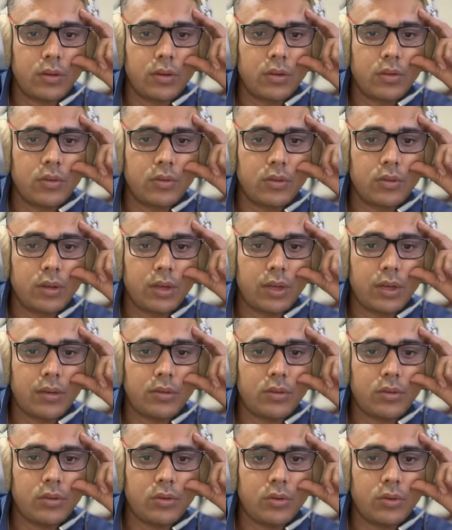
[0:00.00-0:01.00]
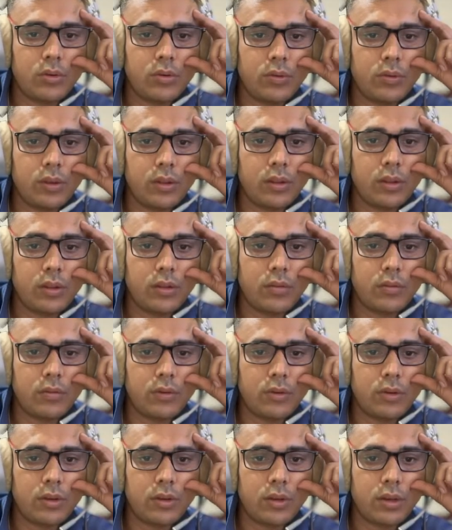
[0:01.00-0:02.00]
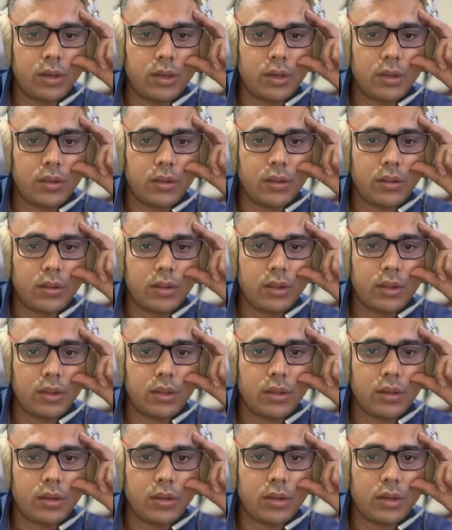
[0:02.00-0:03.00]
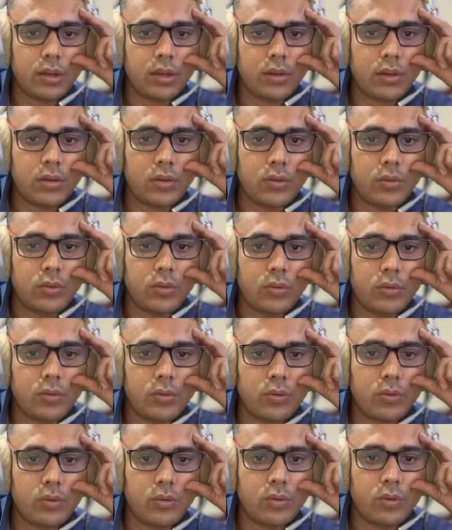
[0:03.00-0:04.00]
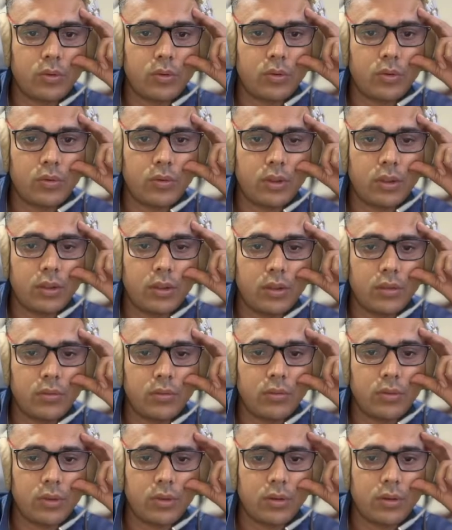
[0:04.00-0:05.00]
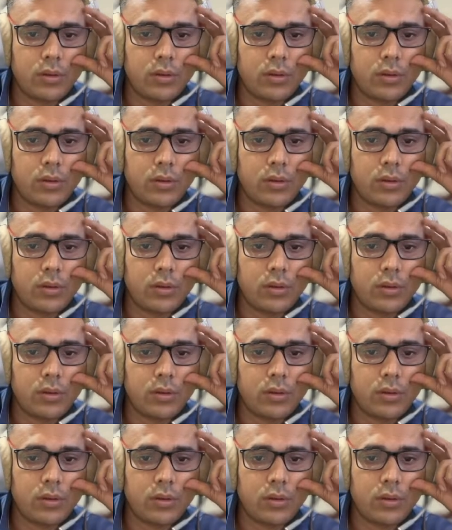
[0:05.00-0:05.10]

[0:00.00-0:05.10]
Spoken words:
So let's go with this one. I think I need to go with this one.